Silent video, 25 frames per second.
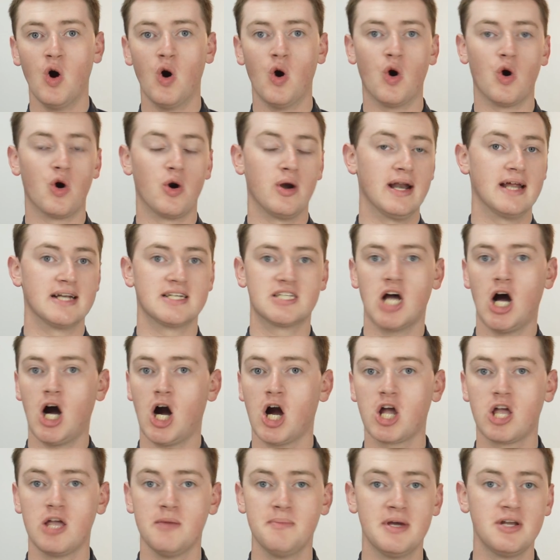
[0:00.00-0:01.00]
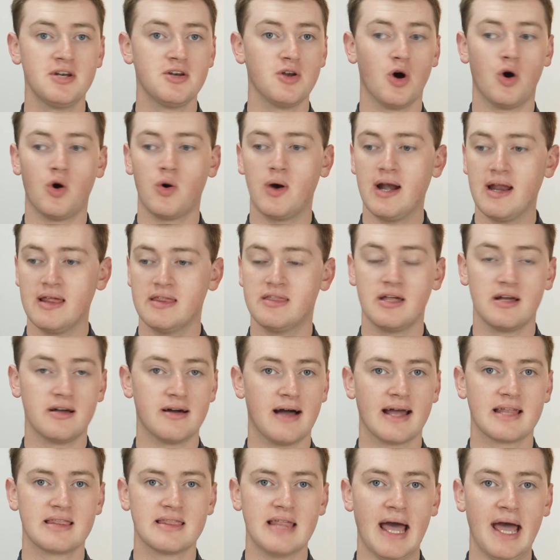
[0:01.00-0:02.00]
or in a document or anything
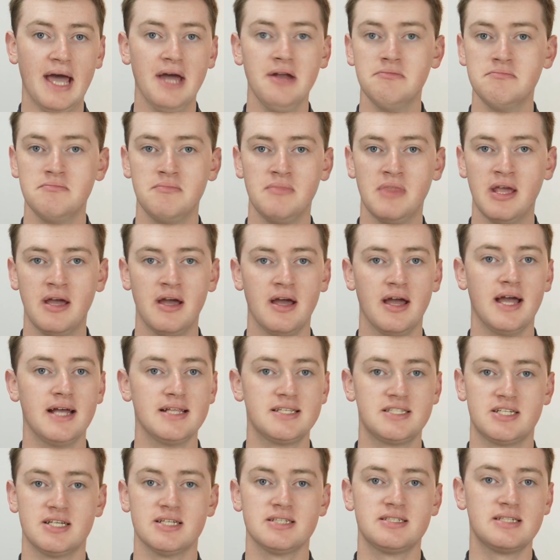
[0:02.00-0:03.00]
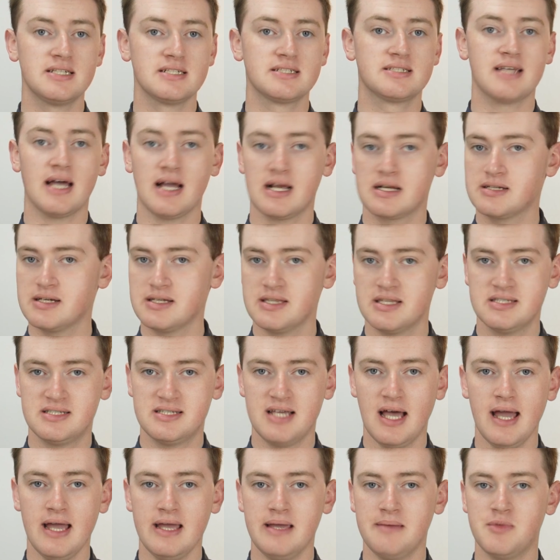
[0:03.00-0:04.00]
like that, it's just exactly the
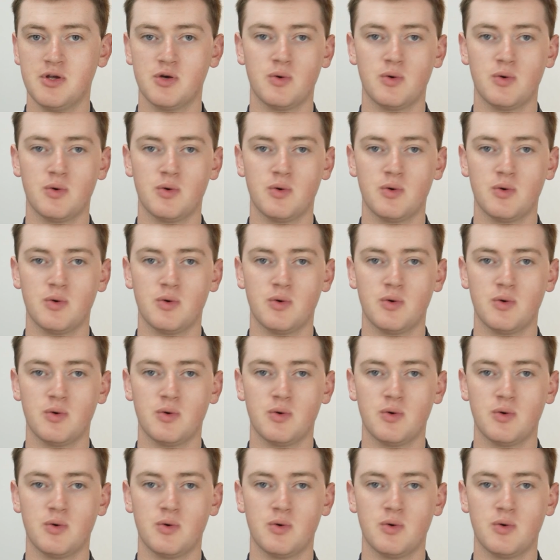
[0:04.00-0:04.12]
same.